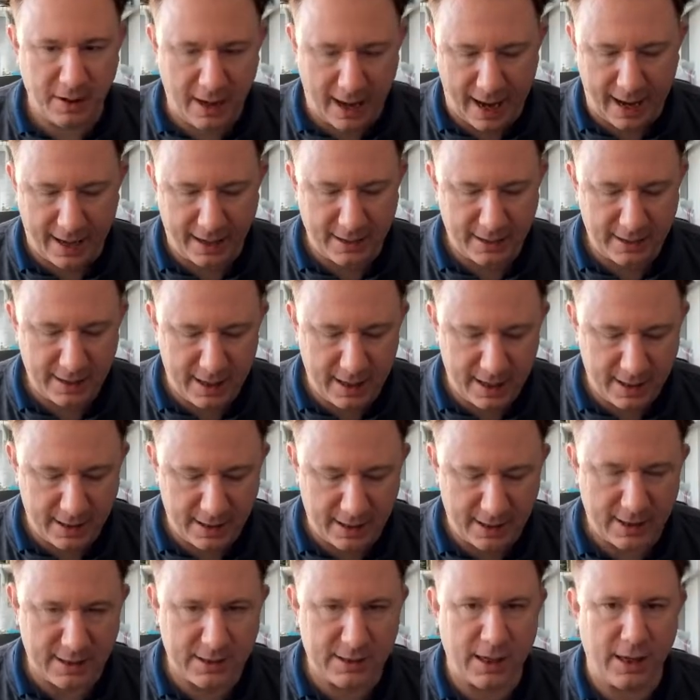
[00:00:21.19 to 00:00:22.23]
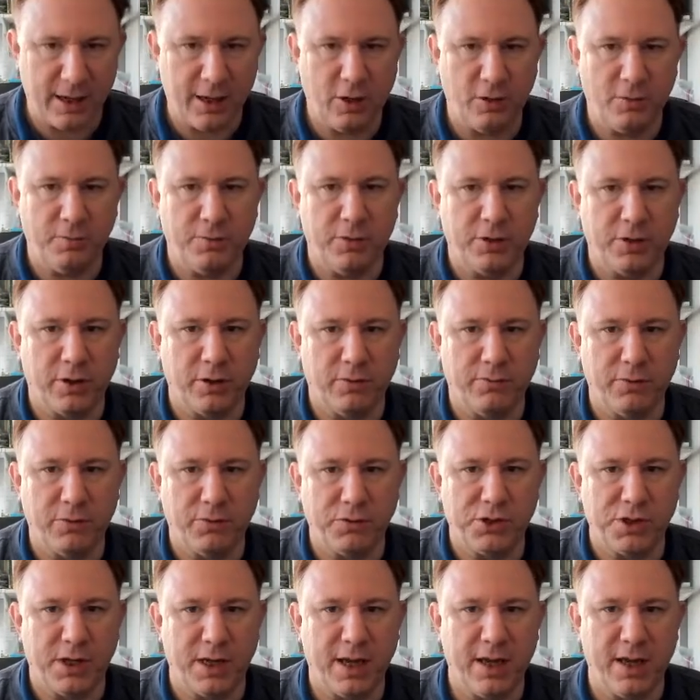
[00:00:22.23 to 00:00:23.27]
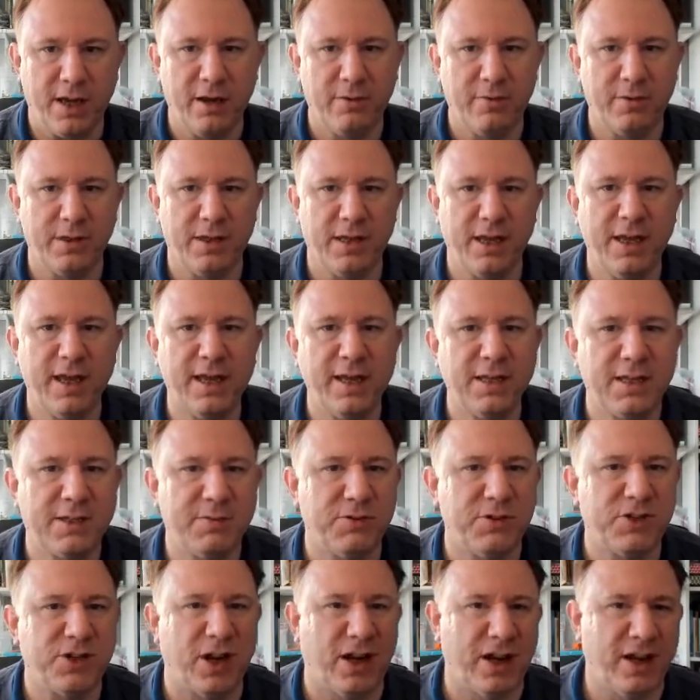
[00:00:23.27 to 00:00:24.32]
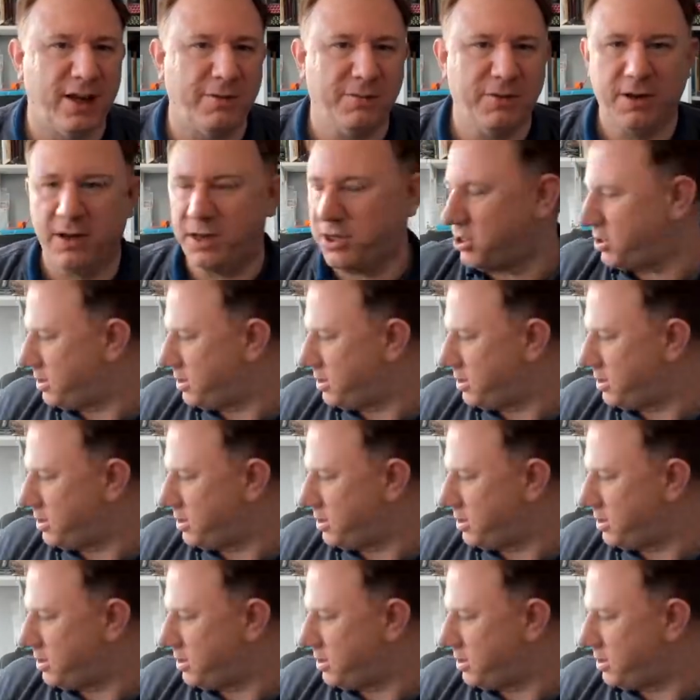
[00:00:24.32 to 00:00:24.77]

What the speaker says: and then there's the help book and rule sheet here with the hints, which I'm going to